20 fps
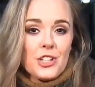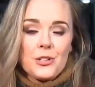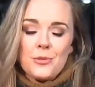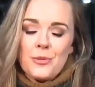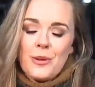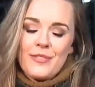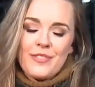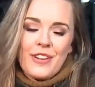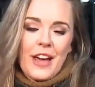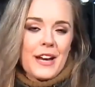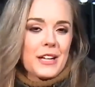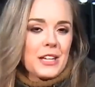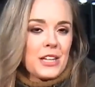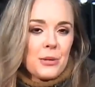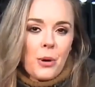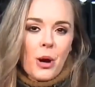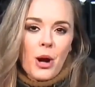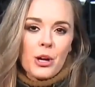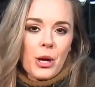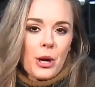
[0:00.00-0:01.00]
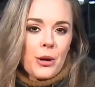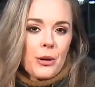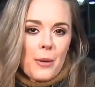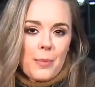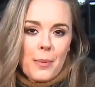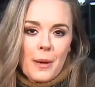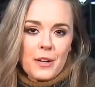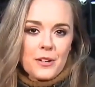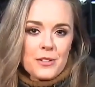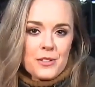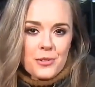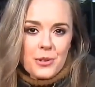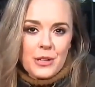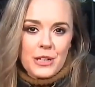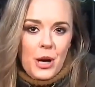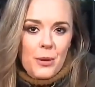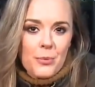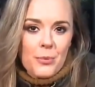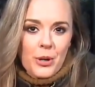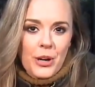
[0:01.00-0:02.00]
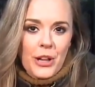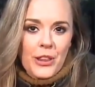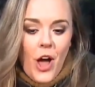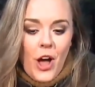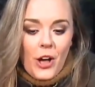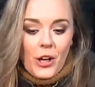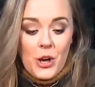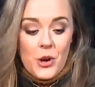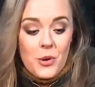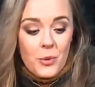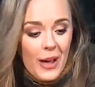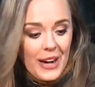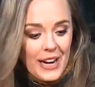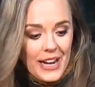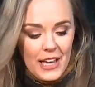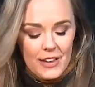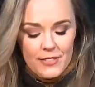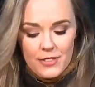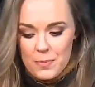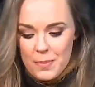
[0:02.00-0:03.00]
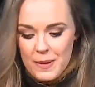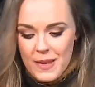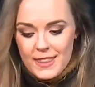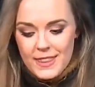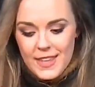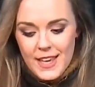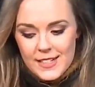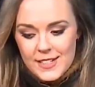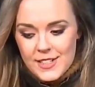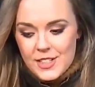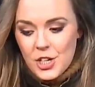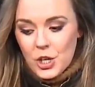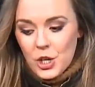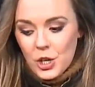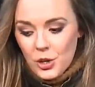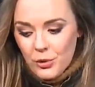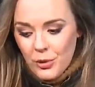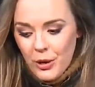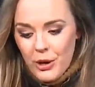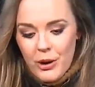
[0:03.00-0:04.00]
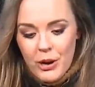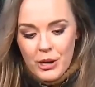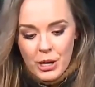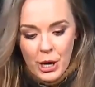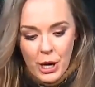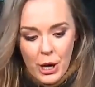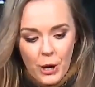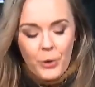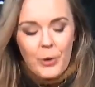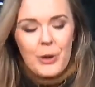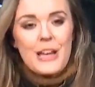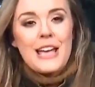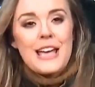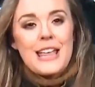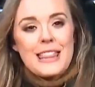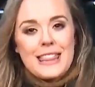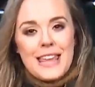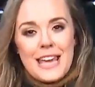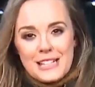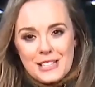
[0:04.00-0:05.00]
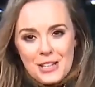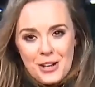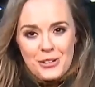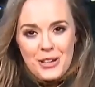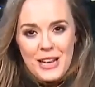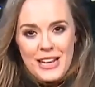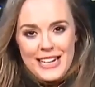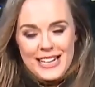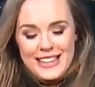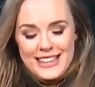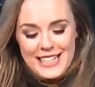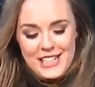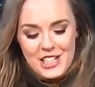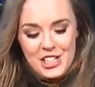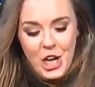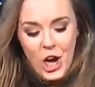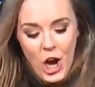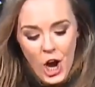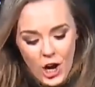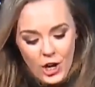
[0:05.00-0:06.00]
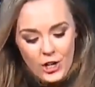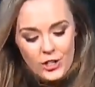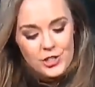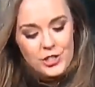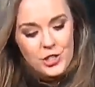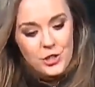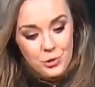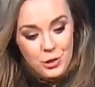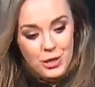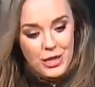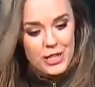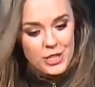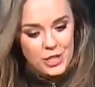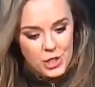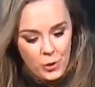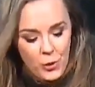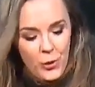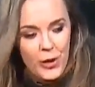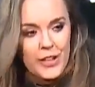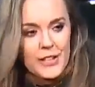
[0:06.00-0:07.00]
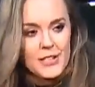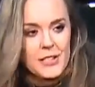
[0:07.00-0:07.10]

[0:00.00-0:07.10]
We've got a QR code up on our screen all morning long. Want to give a big thanks to Carrera Go. They donated these Cars 3 toys.